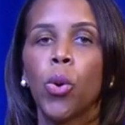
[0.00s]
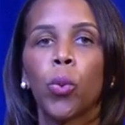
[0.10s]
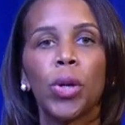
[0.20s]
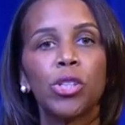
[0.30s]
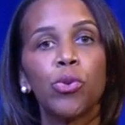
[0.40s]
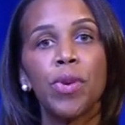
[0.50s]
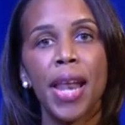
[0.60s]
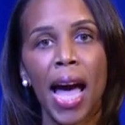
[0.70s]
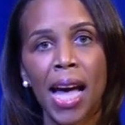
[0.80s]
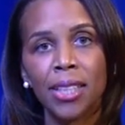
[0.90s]
We do
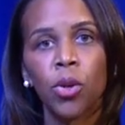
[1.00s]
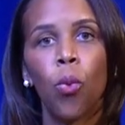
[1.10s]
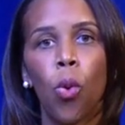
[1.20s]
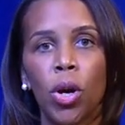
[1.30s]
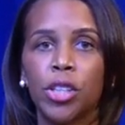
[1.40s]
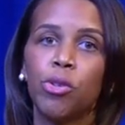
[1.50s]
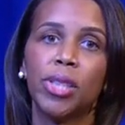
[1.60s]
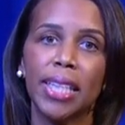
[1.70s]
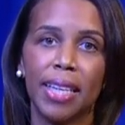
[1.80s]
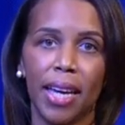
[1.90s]
not want you to
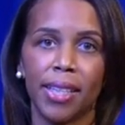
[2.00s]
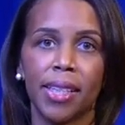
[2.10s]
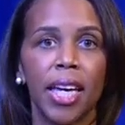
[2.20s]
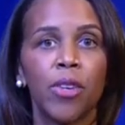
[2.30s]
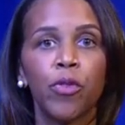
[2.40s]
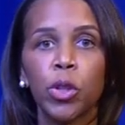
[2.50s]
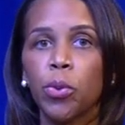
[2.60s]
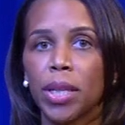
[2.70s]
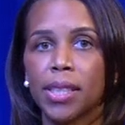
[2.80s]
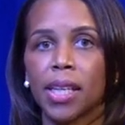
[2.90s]
get
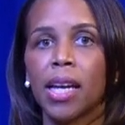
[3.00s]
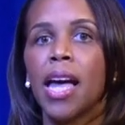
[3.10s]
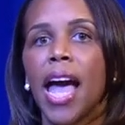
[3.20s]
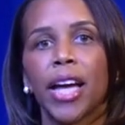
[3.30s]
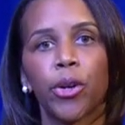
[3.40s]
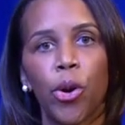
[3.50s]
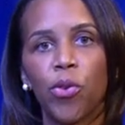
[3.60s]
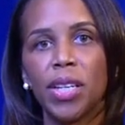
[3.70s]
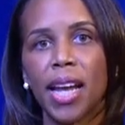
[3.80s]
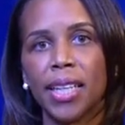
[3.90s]
influenza and
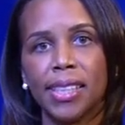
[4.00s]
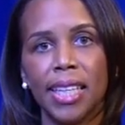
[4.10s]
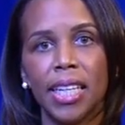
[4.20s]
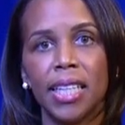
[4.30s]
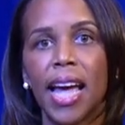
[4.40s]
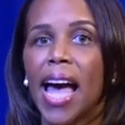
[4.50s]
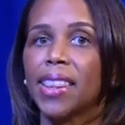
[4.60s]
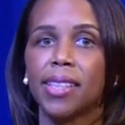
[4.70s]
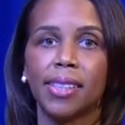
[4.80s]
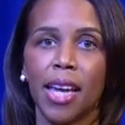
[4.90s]
COVID 19 at the
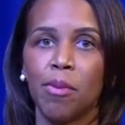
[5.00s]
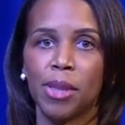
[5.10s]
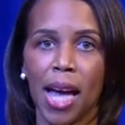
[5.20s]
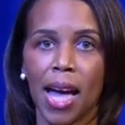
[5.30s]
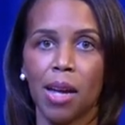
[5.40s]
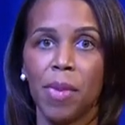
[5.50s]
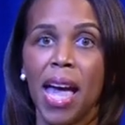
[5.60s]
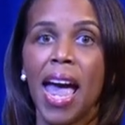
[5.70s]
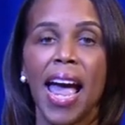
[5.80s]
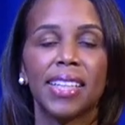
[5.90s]
same time,
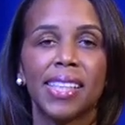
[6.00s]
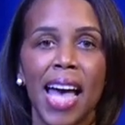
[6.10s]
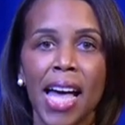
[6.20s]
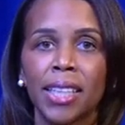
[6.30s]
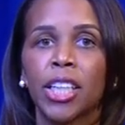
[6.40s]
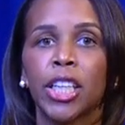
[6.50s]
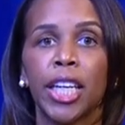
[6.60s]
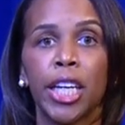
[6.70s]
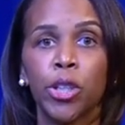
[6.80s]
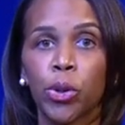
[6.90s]
as that could
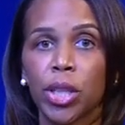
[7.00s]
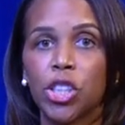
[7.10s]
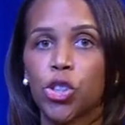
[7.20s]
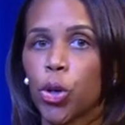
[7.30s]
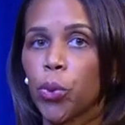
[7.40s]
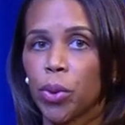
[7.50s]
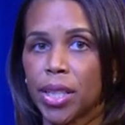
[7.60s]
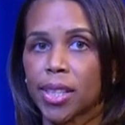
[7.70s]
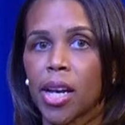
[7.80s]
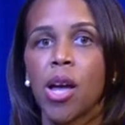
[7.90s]
increase your
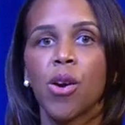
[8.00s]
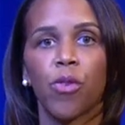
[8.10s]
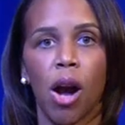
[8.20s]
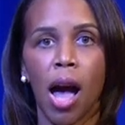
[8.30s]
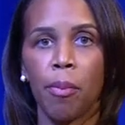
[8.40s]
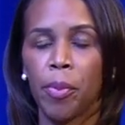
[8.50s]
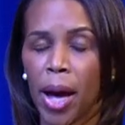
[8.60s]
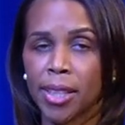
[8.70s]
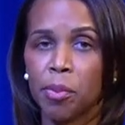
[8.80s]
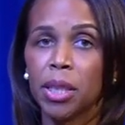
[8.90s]
risk for
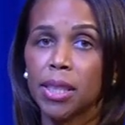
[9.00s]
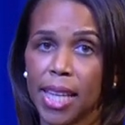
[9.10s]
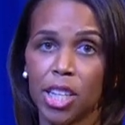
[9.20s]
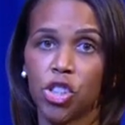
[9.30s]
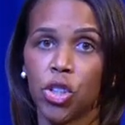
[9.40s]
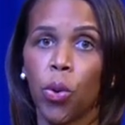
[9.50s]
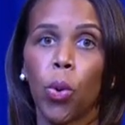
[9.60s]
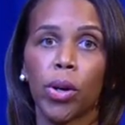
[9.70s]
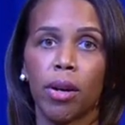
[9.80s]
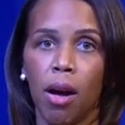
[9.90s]
hospitalization or
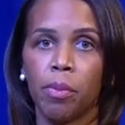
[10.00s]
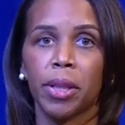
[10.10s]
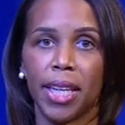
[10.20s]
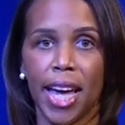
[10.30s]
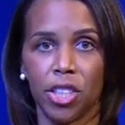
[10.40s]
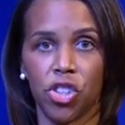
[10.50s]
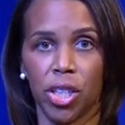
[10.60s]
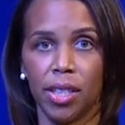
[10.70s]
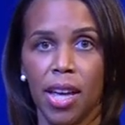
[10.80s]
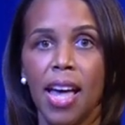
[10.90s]
a complication.
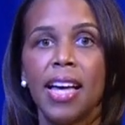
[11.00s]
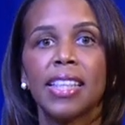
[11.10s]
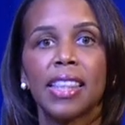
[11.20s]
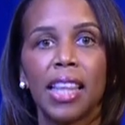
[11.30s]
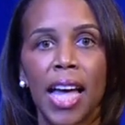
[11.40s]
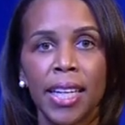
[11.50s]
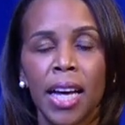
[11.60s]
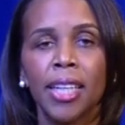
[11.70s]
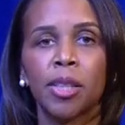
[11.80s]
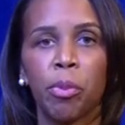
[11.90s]
Let
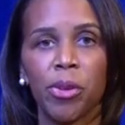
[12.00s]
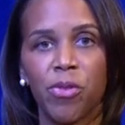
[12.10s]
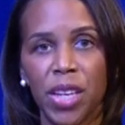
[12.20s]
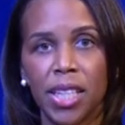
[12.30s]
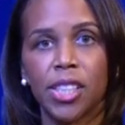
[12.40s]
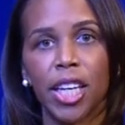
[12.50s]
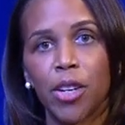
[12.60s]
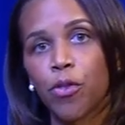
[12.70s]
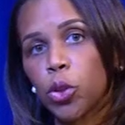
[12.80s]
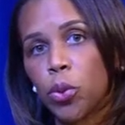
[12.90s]
us prevent
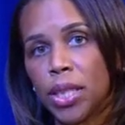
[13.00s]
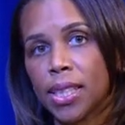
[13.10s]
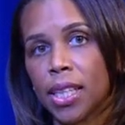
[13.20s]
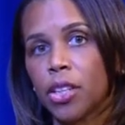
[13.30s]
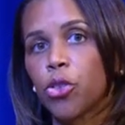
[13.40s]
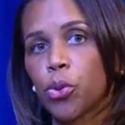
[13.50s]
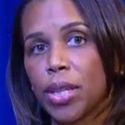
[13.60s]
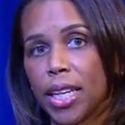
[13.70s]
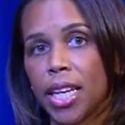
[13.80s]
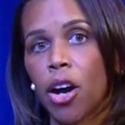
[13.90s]
influenza through
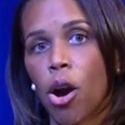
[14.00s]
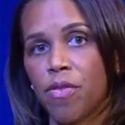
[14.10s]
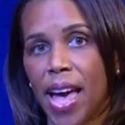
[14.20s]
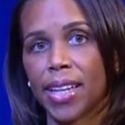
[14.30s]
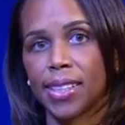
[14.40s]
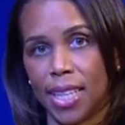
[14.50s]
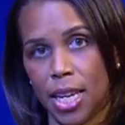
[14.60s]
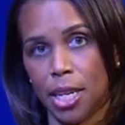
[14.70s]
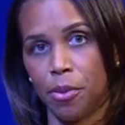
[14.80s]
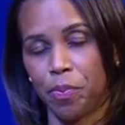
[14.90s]
getting our vaccine.